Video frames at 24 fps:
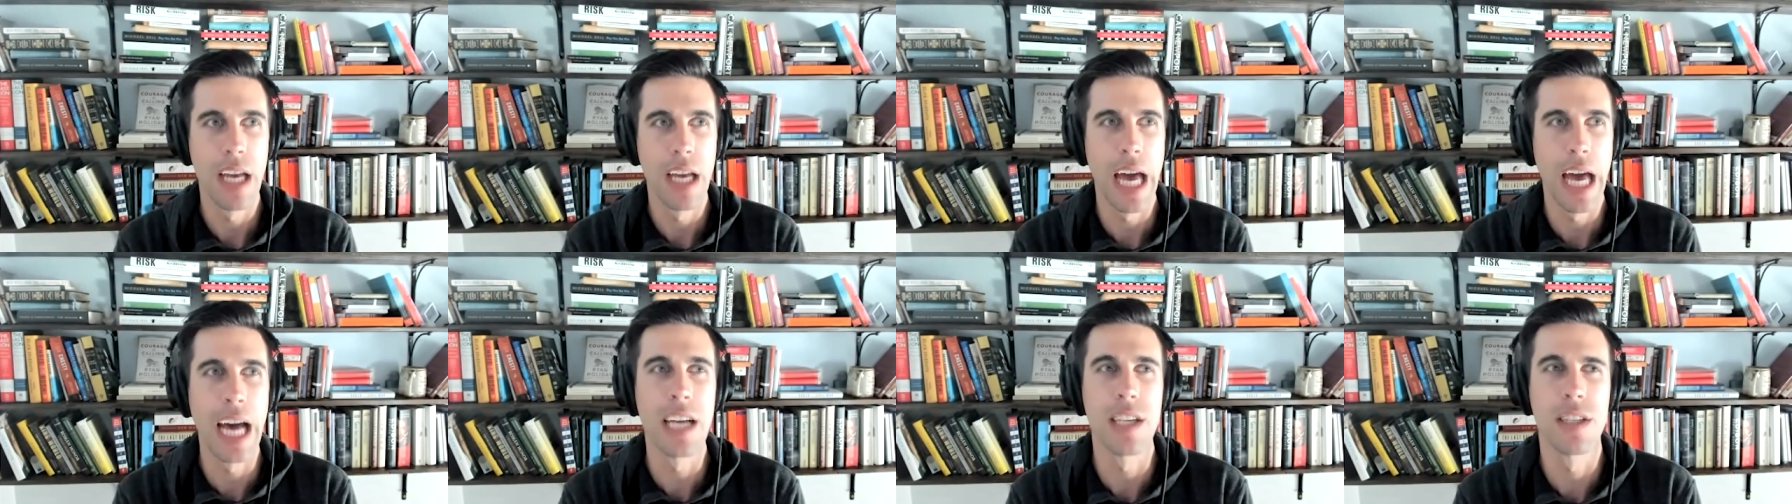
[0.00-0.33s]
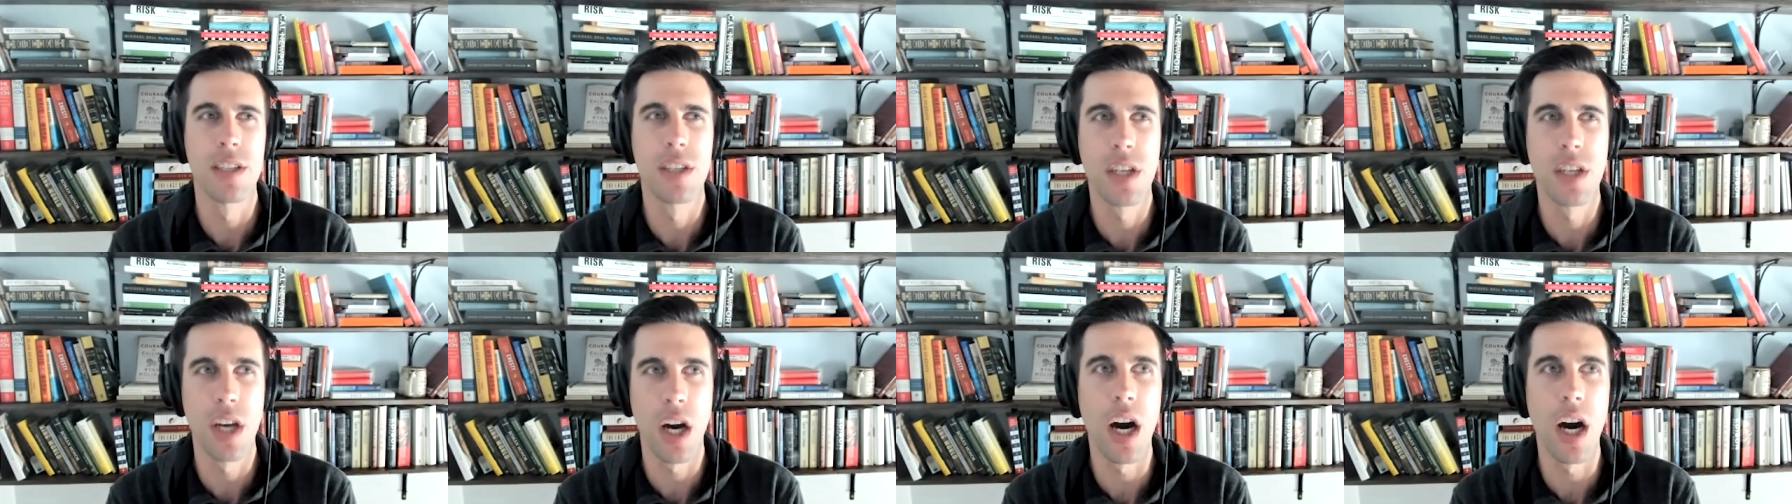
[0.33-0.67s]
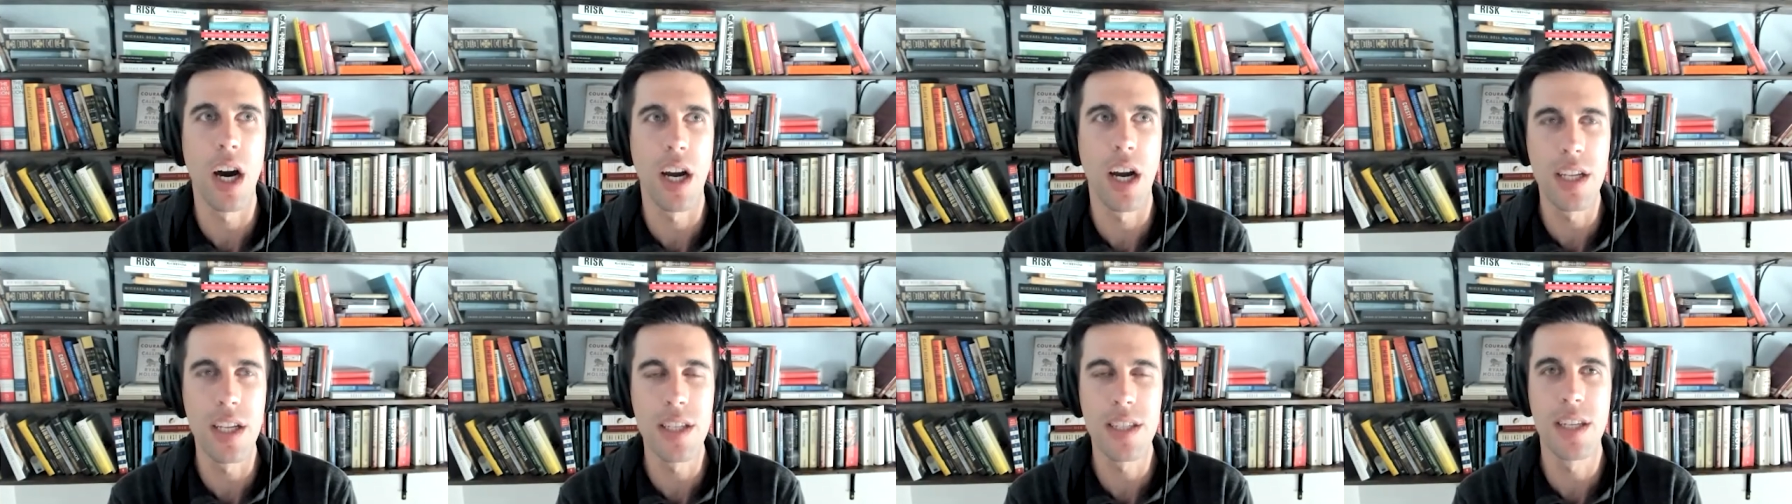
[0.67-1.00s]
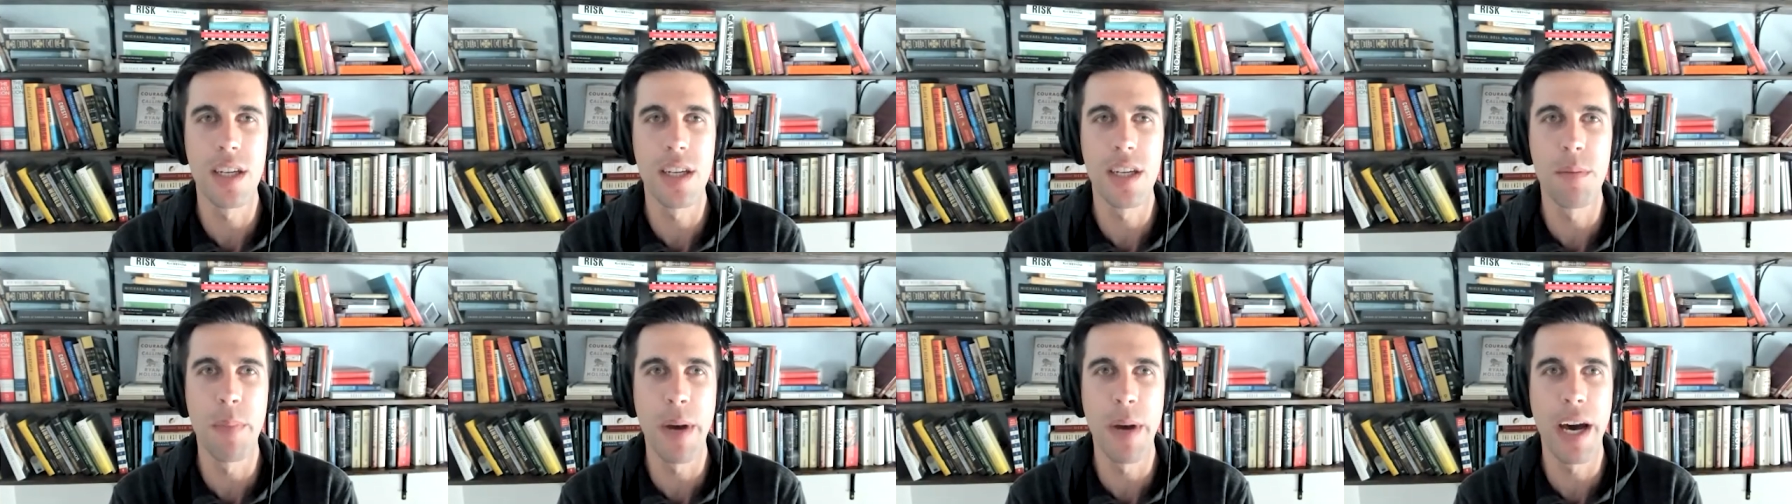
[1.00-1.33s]
as
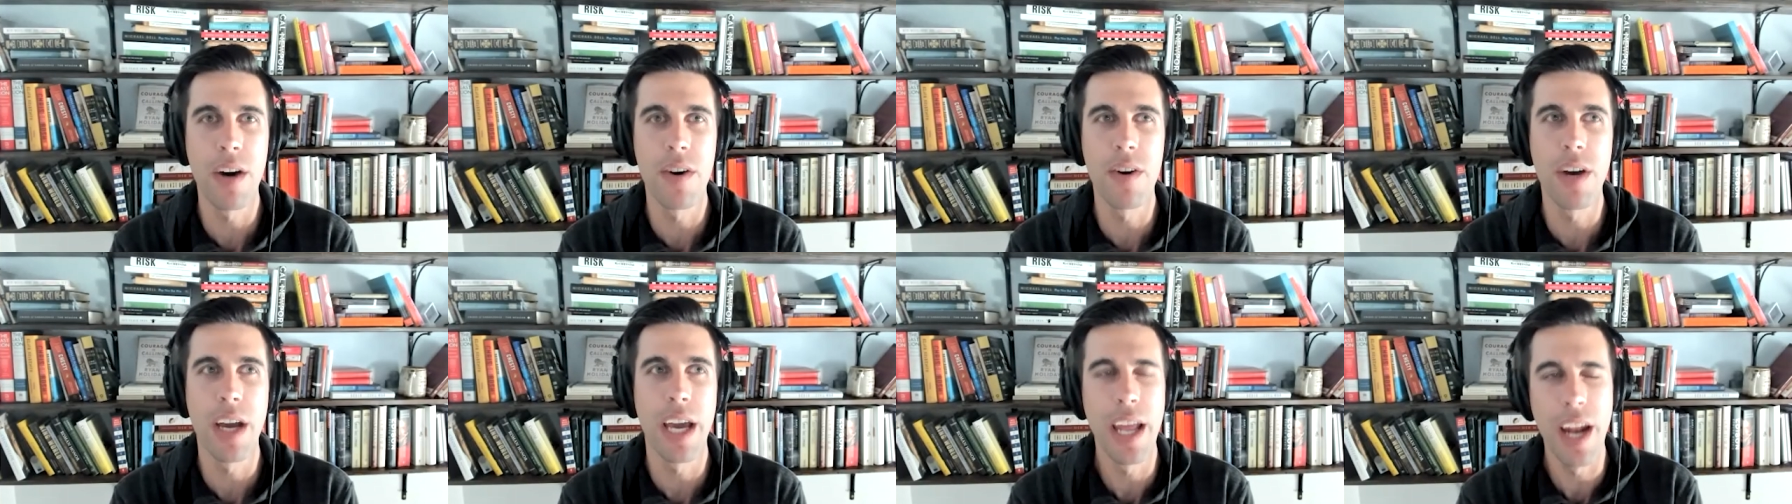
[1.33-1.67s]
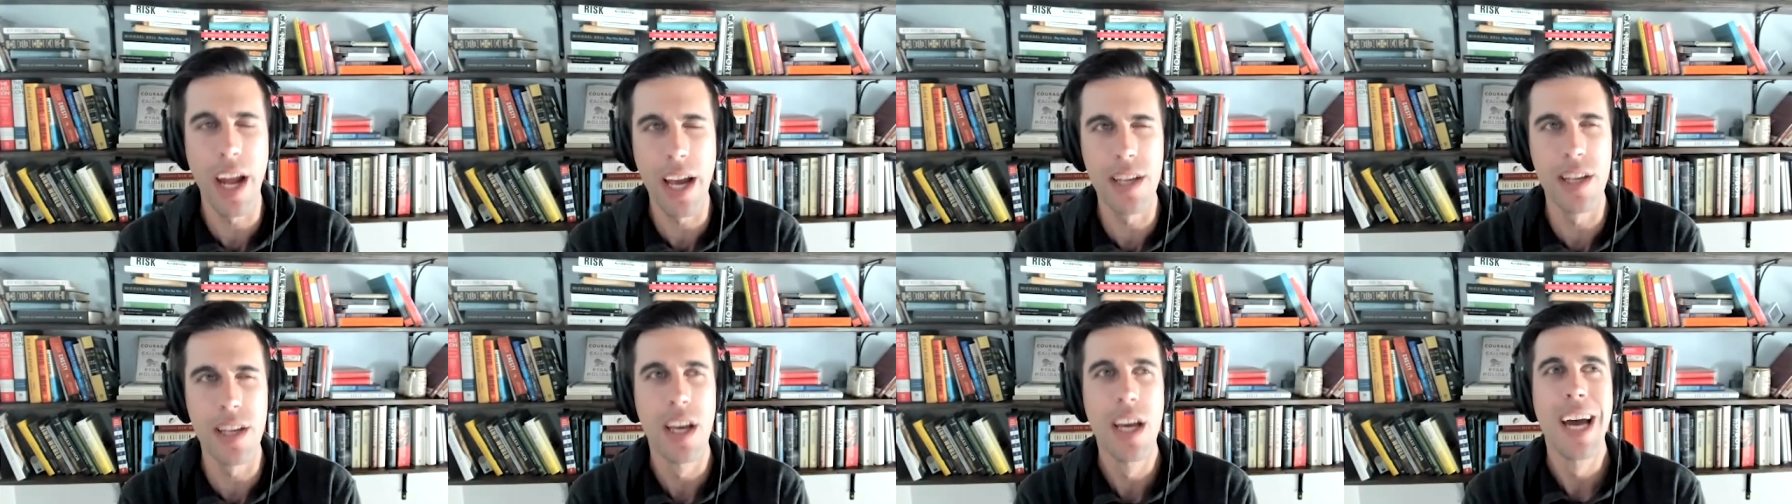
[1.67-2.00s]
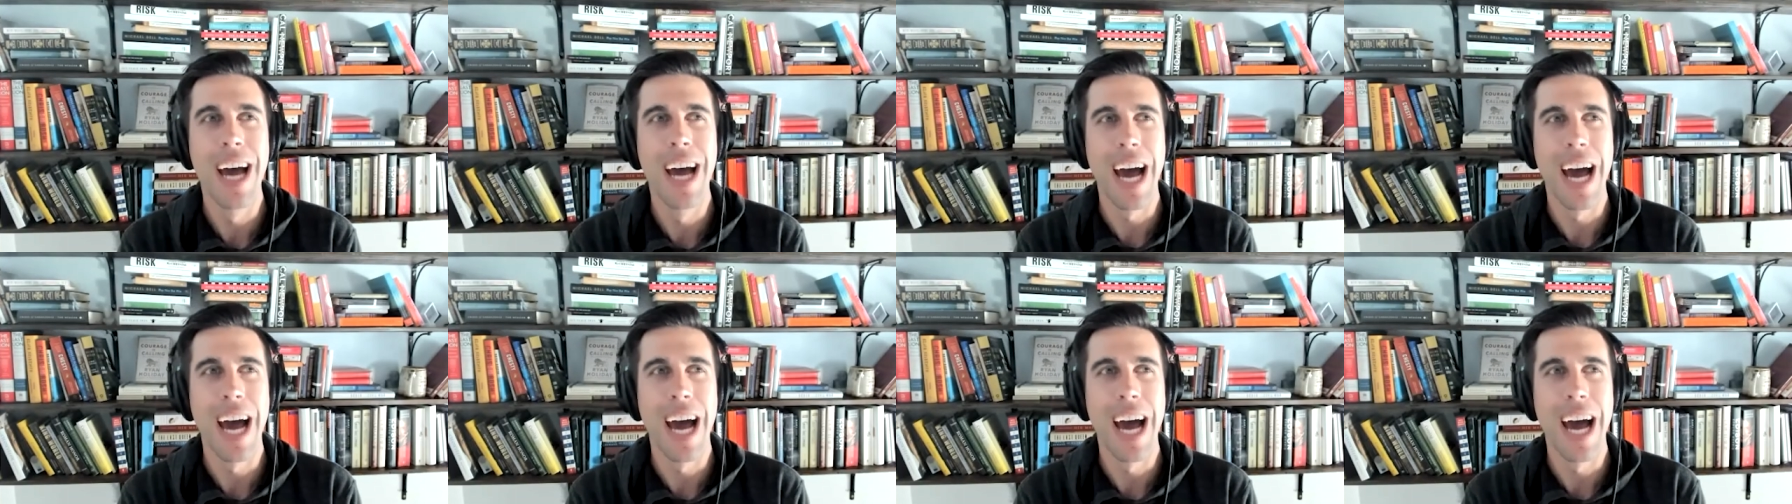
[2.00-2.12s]
cognizant about and i